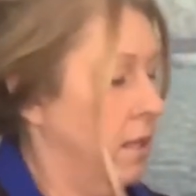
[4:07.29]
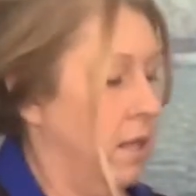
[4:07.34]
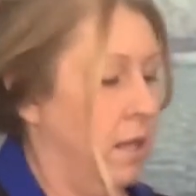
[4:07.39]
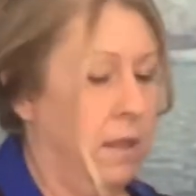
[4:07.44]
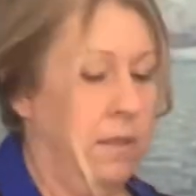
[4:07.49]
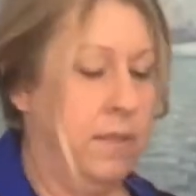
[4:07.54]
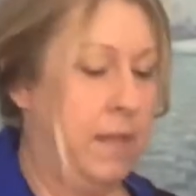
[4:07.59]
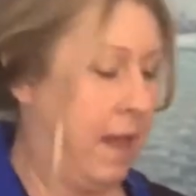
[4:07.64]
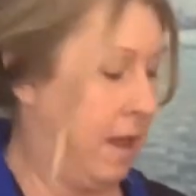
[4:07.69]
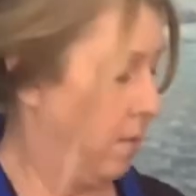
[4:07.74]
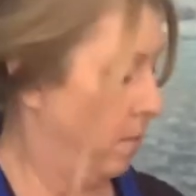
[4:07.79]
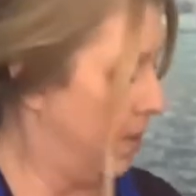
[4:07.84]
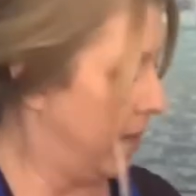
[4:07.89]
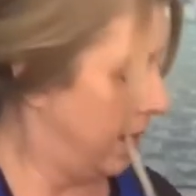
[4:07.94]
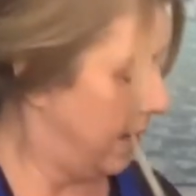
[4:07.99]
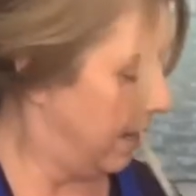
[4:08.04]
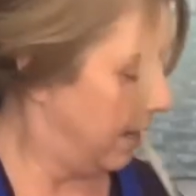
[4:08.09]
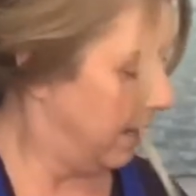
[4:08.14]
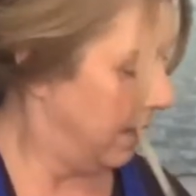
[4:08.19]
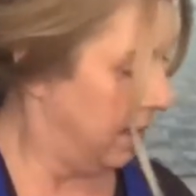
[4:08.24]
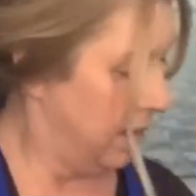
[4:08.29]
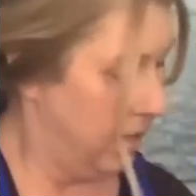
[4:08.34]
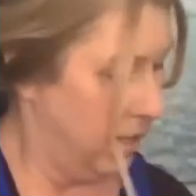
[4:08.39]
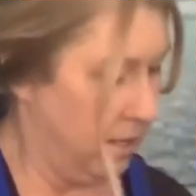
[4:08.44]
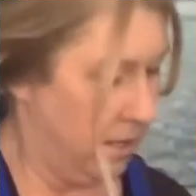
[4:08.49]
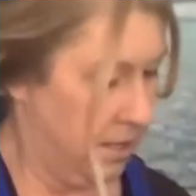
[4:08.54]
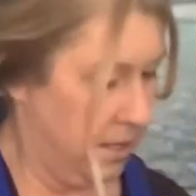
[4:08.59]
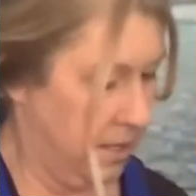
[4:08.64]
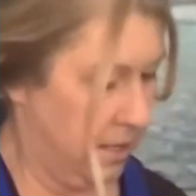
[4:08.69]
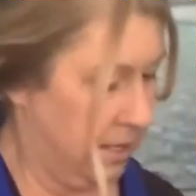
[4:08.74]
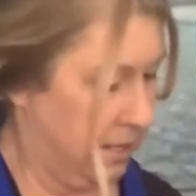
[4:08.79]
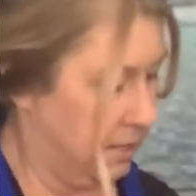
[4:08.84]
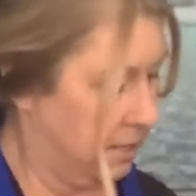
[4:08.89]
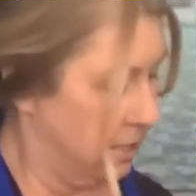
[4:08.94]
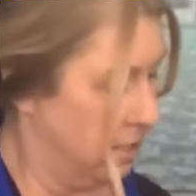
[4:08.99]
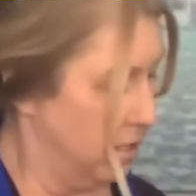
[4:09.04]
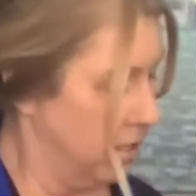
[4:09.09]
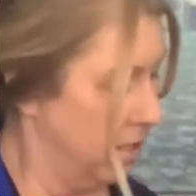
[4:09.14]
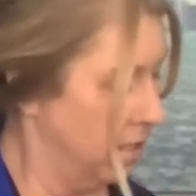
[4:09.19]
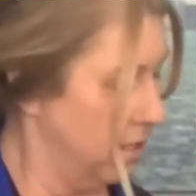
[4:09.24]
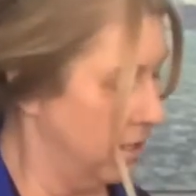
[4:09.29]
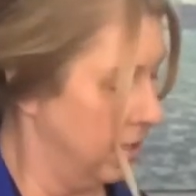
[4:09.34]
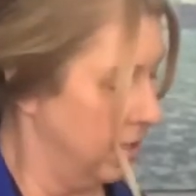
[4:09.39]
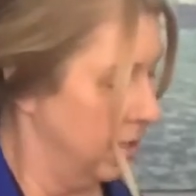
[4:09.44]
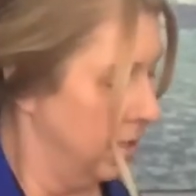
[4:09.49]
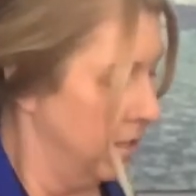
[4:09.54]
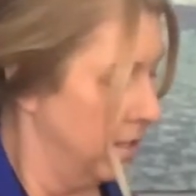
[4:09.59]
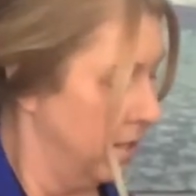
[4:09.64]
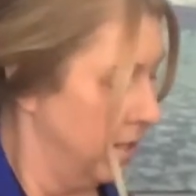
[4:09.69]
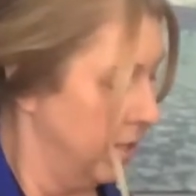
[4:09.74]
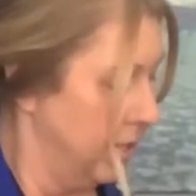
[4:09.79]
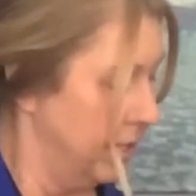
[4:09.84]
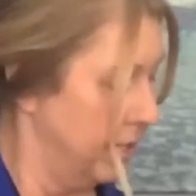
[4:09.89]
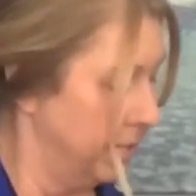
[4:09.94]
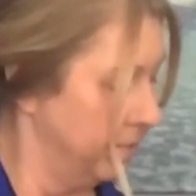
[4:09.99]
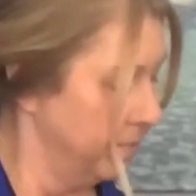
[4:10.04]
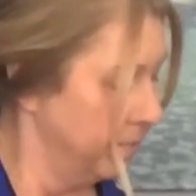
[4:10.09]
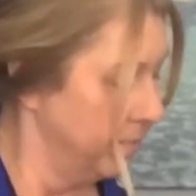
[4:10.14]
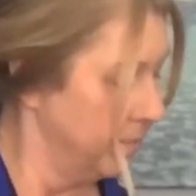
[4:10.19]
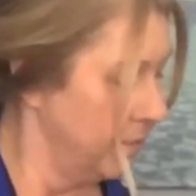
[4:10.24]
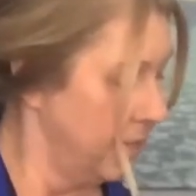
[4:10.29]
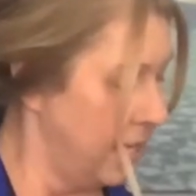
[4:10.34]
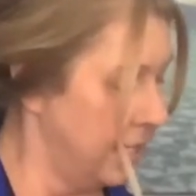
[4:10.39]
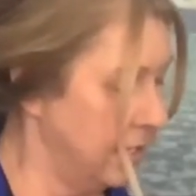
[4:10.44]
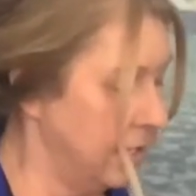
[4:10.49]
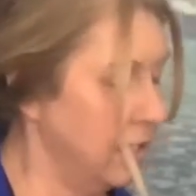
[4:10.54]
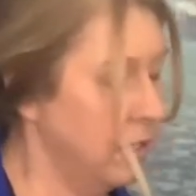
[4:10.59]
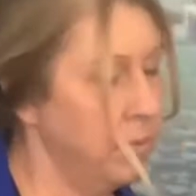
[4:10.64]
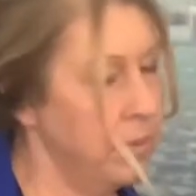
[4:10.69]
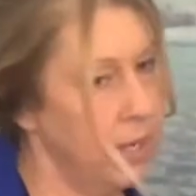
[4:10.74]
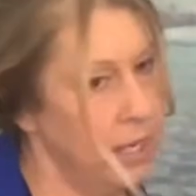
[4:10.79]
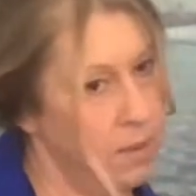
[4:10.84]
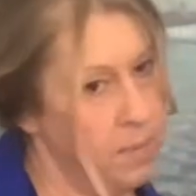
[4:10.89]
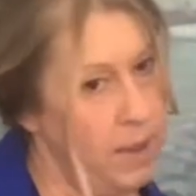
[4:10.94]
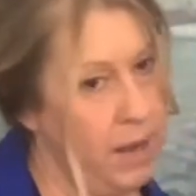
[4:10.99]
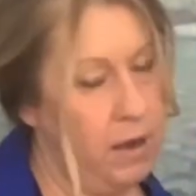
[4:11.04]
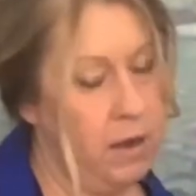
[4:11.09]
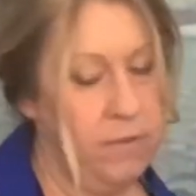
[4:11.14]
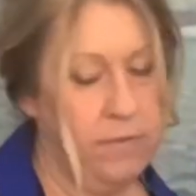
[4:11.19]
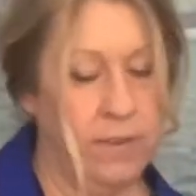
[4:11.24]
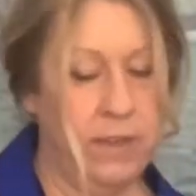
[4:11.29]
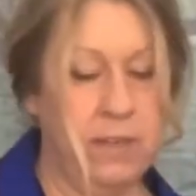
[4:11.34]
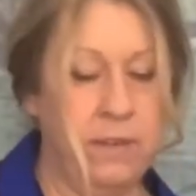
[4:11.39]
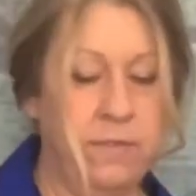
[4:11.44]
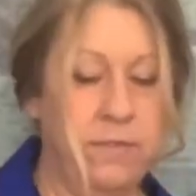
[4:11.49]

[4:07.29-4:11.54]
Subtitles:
And that way it has a little bit of the paraffin